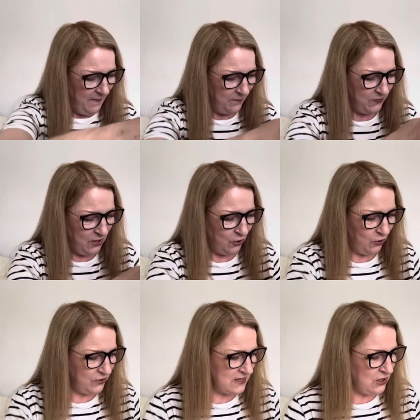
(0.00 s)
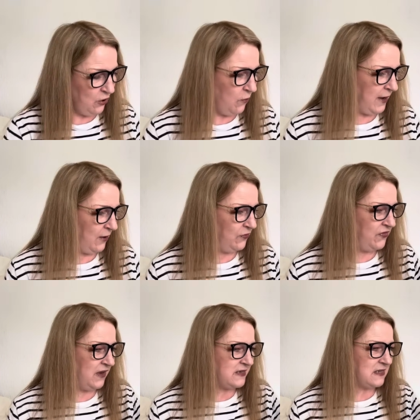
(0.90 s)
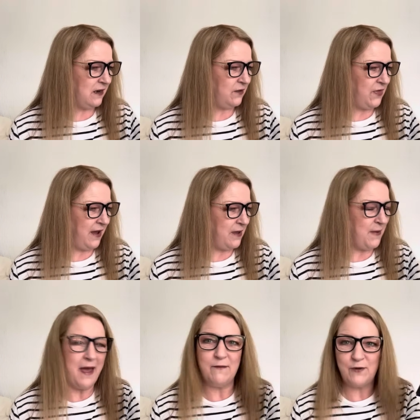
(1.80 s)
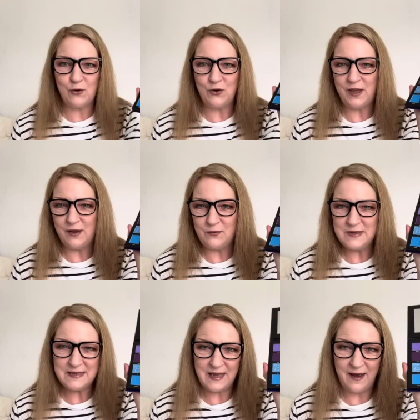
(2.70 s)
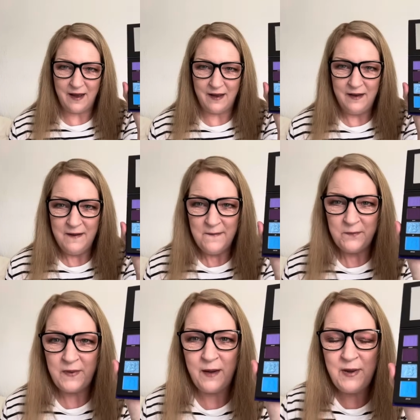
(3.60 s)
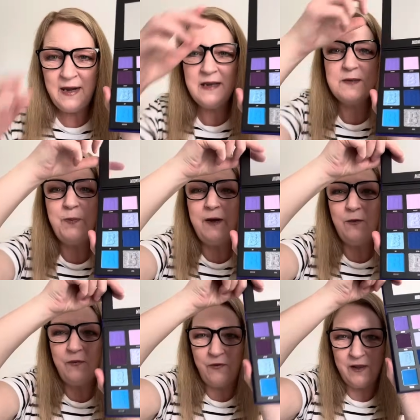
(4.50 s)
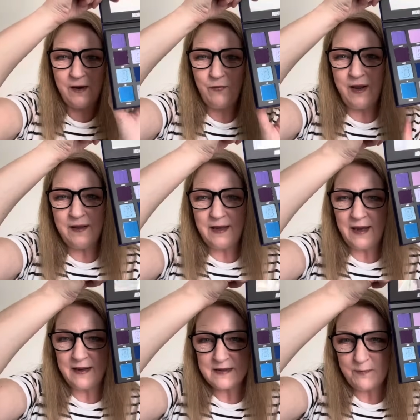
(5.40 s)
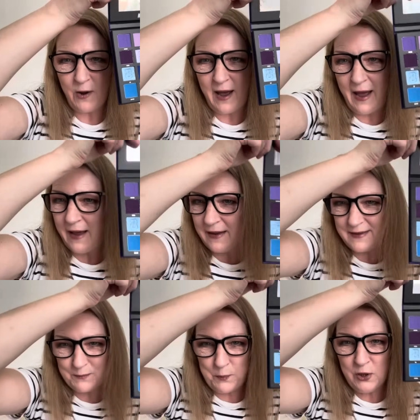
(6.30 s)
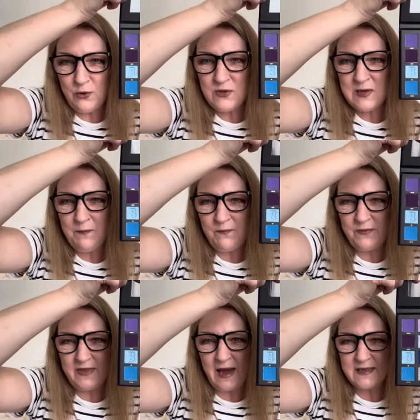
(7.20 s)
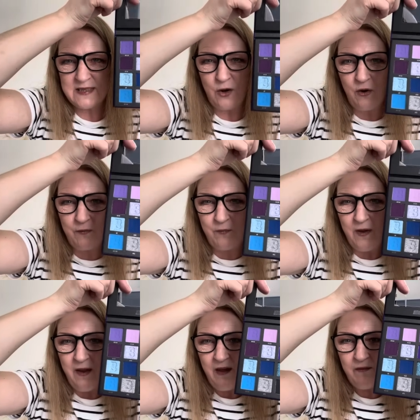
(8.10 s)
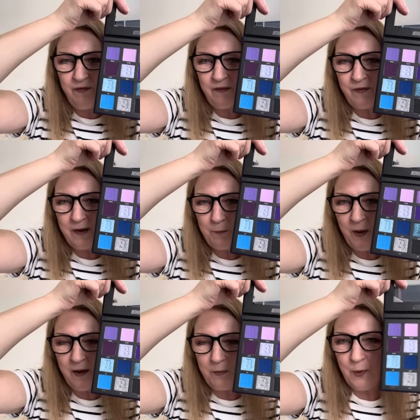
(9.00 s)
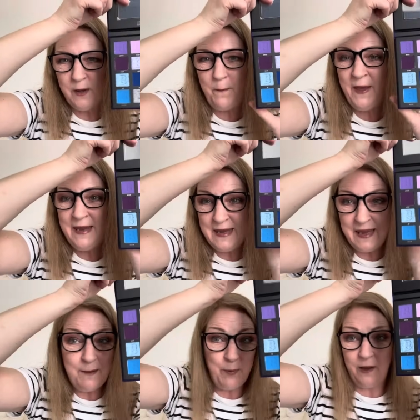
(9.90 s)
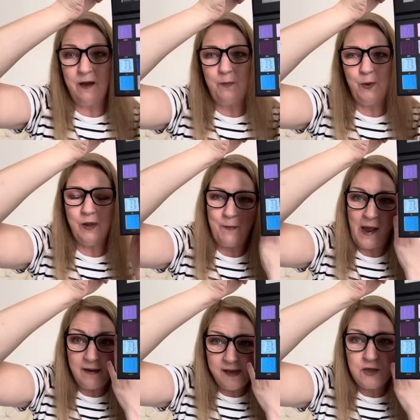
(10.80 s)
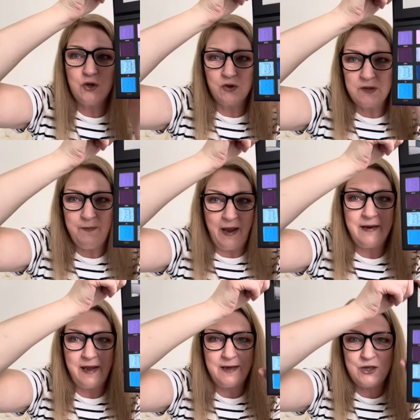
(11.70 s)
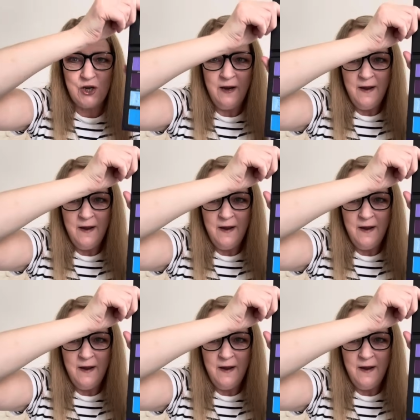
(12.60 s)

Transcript: No, there's no way on this earth I am ever going to use that. I mean, it's beautiful, it really is. But I, blues and that sort of vivid purple, a pinky purple, I might just manage.